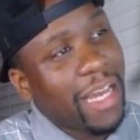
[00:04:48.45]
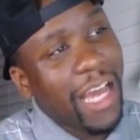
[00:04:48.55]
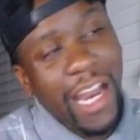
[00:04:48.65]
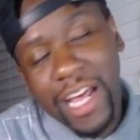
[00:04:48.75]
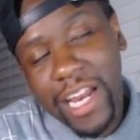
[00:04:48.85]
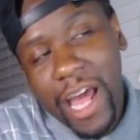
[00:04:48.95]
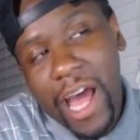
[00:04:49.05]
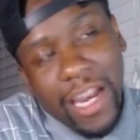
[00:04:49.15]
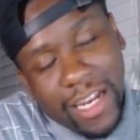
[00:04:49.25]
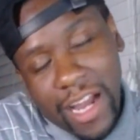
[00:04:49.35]

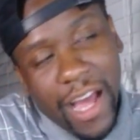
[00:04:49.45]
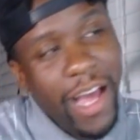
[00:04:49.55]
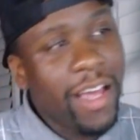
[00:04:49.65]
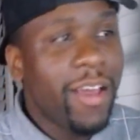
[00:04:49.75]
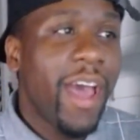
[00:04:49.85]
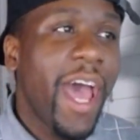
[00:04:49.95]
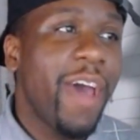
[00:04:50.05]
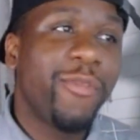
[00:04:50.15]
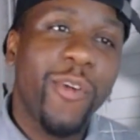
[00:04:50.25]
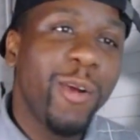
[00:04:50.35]
At
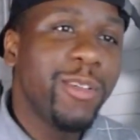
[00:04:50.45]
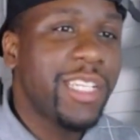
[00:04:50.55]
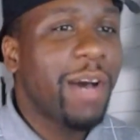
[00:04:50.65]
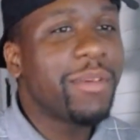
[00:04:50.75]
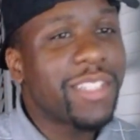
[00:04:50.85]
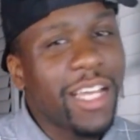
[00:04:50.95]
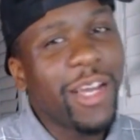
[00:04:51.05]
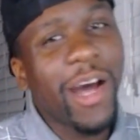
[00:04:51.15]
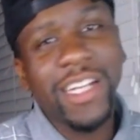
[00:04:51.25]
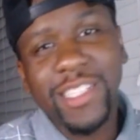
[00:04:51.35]
first, I was like, yo,
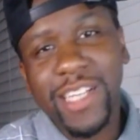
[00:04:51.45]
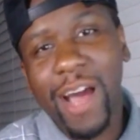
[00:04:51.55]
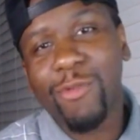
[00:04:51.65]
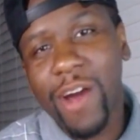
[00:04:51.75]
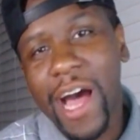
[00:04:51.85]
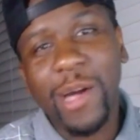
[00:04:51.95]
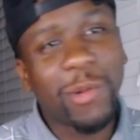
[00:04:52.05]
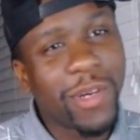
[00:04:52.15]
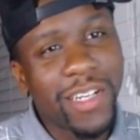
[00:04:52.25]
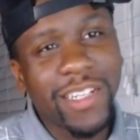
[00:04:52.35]
I rock
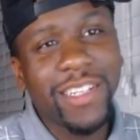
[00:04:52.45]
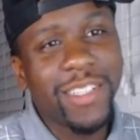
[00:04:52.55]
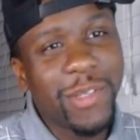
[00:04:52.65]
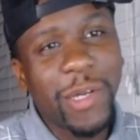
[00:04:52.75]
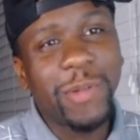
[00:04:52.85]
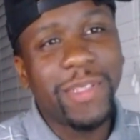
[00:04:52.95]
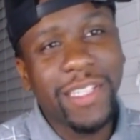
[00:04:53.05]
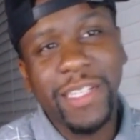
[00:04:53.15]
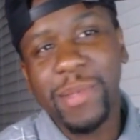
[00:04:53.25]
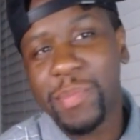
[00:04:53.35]
with her, you know,
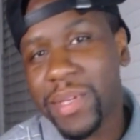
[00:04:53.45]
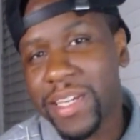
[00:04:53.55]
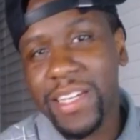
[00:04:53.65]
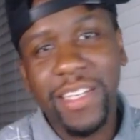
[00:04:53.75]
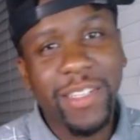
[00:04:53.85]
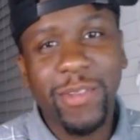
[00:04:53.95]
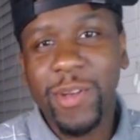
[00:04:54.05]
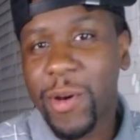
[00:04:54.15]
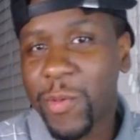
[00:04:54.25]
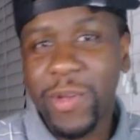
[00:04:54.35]
DDB, you
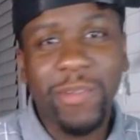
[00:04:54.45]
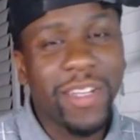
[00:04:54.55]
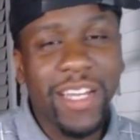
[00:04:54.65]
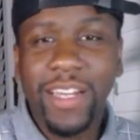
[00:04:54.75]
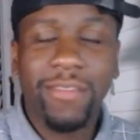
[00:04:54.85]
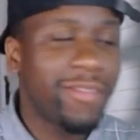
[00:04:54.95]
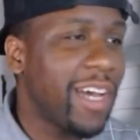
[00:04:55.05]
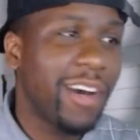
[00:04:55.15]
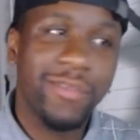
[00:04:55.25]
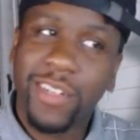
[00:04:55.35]
know, we related.
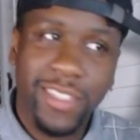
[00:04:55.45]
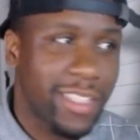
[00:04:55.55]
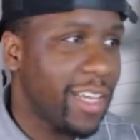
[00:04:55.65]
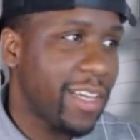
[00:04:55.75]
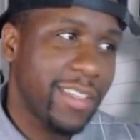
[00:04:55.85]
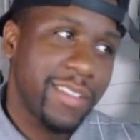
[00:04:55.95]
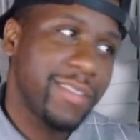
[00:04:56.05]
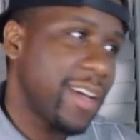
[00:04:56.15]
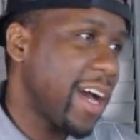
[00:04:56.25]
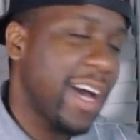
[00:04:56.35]
Nah, fuck that.
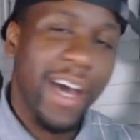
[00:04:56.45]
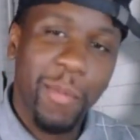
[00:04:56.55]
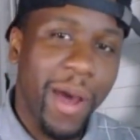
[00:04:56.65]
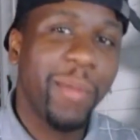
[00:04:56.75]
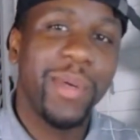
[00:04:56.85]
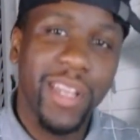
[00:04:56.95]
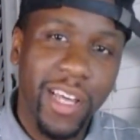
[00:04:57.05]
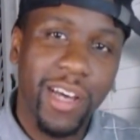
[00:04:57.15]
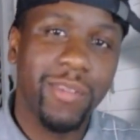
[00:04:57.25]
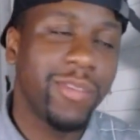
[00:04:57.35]
I'm in
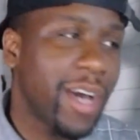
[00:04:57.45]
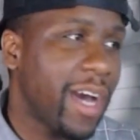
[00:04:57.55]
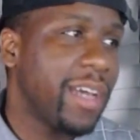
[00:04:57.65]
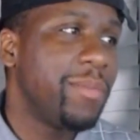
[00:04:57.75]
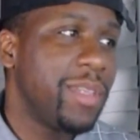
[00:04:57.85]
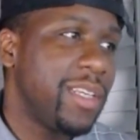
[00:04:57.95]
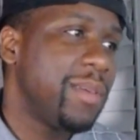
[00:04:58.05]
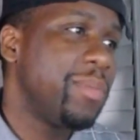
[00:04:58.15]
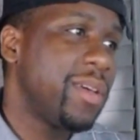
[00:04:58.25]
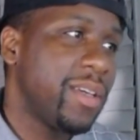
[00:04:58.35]
love with
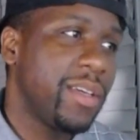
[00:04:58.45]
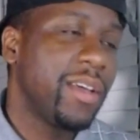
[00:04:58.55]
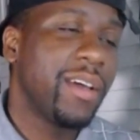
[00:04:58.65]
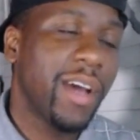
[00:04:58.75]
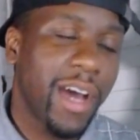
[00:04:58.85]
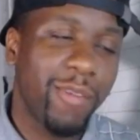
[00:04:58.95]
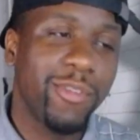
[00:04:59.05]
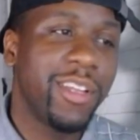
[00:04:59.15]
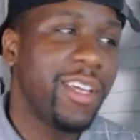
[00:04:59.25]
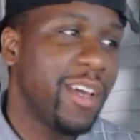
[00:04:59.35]
IAMDDB. I
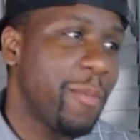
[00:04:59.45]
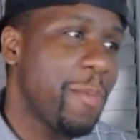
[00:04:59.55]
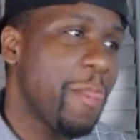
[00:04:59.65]
really am.